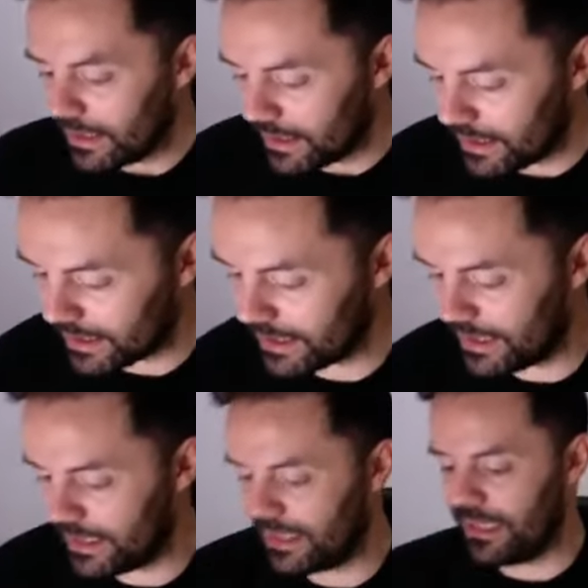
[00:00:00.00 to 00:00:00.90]
let's
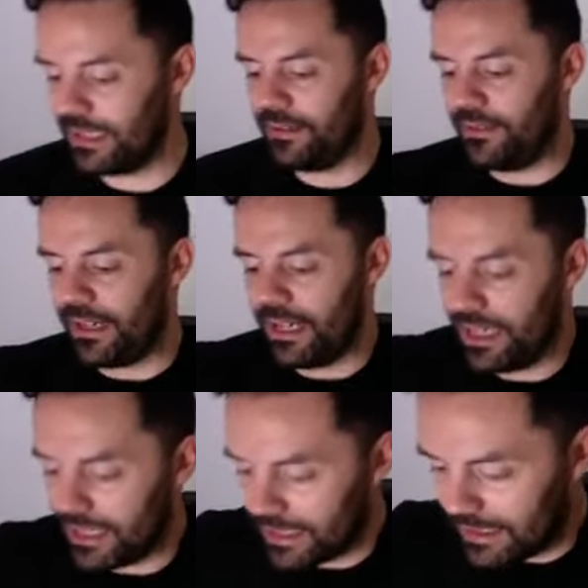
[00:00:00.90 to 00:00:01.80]
see if I
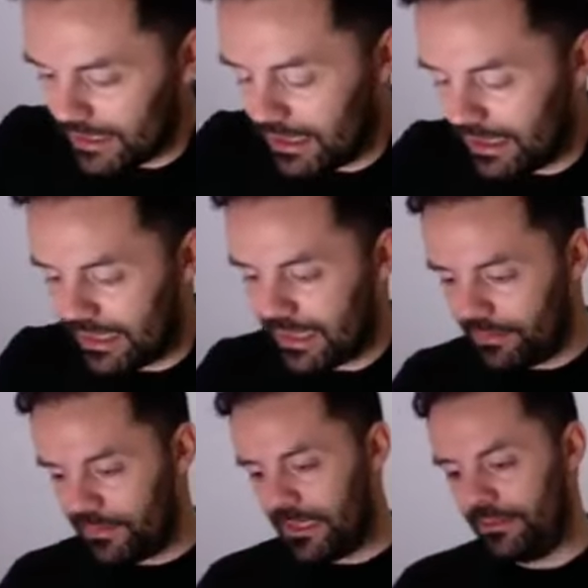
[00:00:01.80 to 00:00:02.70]
can't get lined
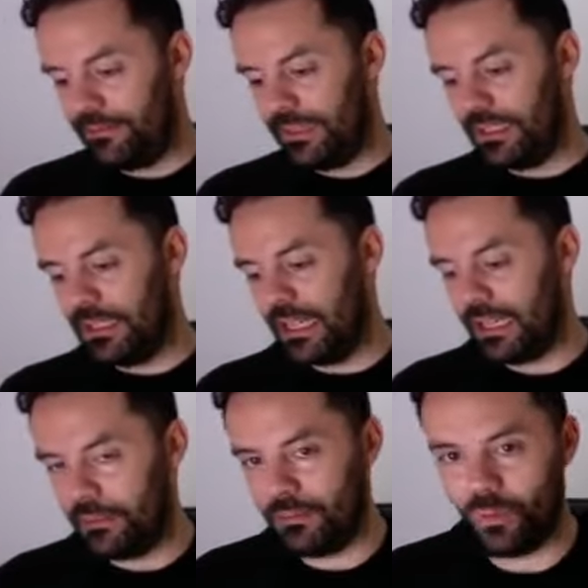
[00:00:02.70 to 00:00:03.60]
up. I feel
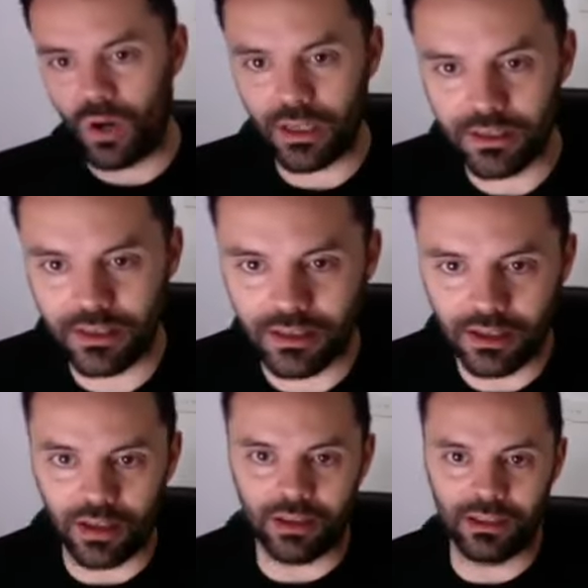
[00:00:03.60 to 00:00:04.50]
like whilst
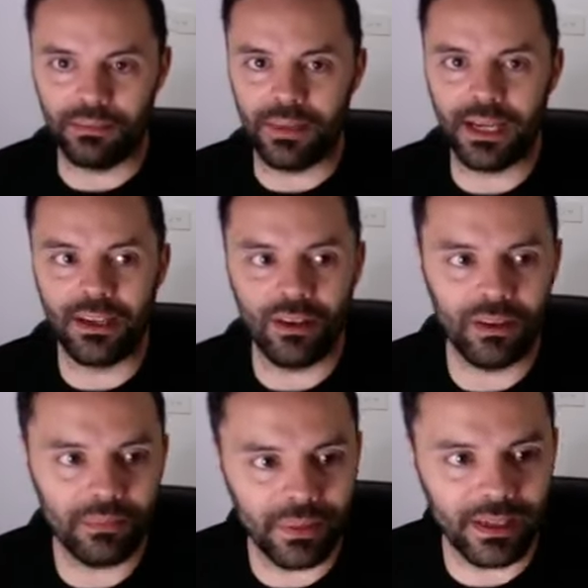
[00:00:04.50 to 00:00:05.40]
Colin may
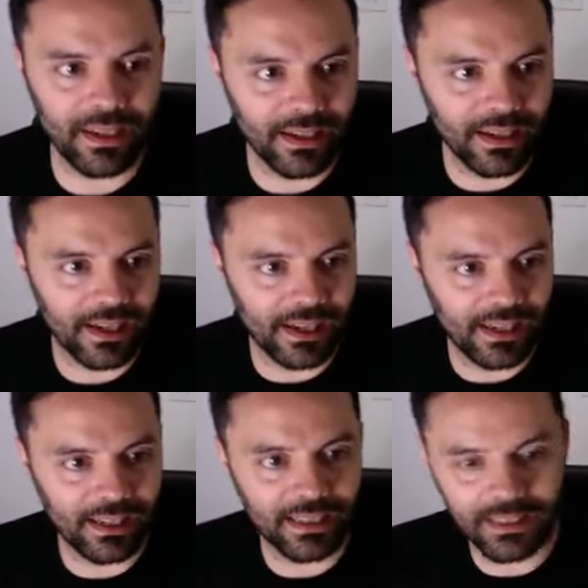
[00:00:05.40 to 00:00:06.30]
not be
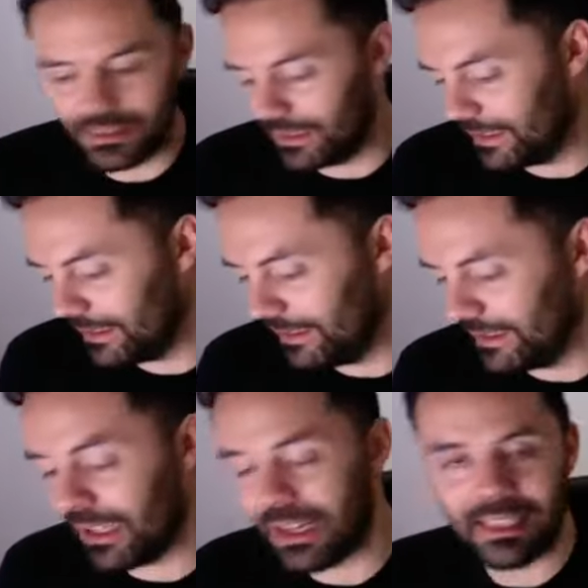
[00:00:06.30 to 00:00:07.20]
uh,
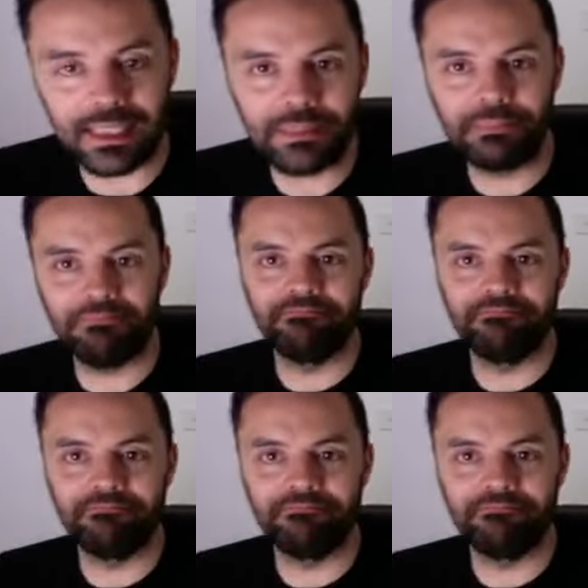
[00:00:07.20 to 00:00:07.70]
lined up,